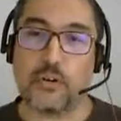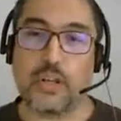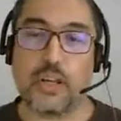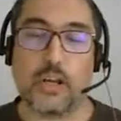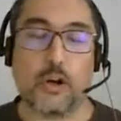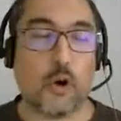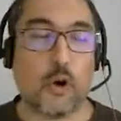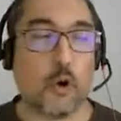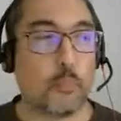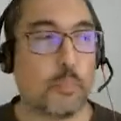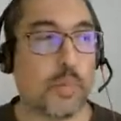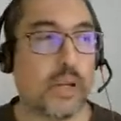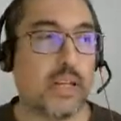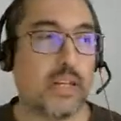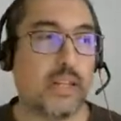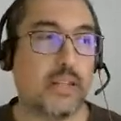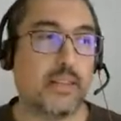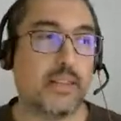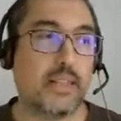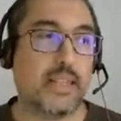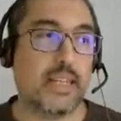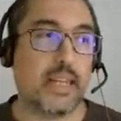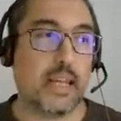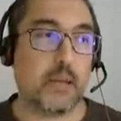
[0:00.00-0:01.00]
opening
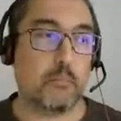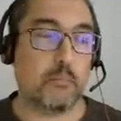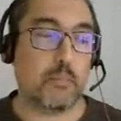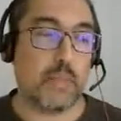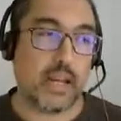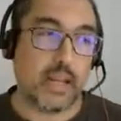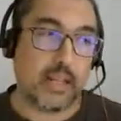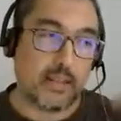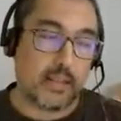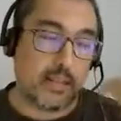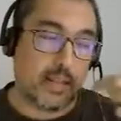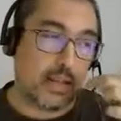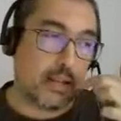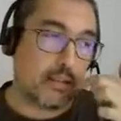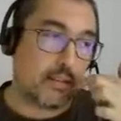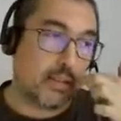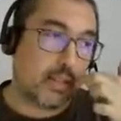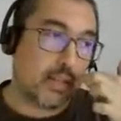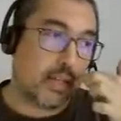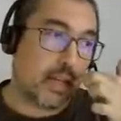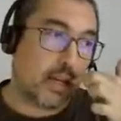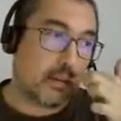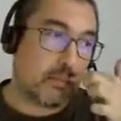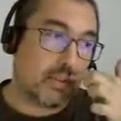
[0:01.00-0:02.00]
DM Verity and
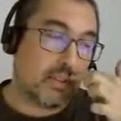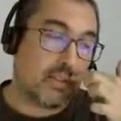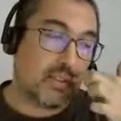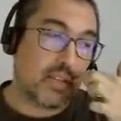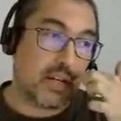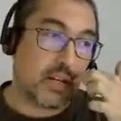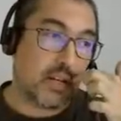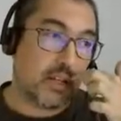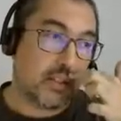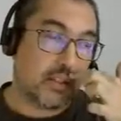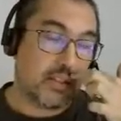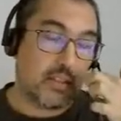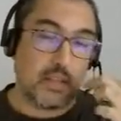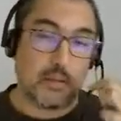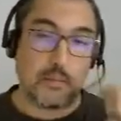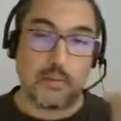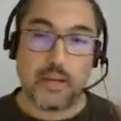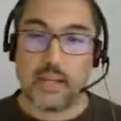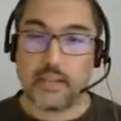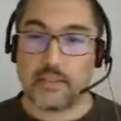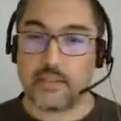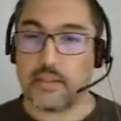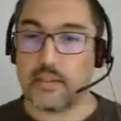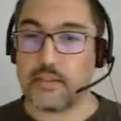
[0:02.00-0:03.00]
DM Integrity
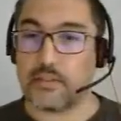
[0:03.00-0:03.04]
devices.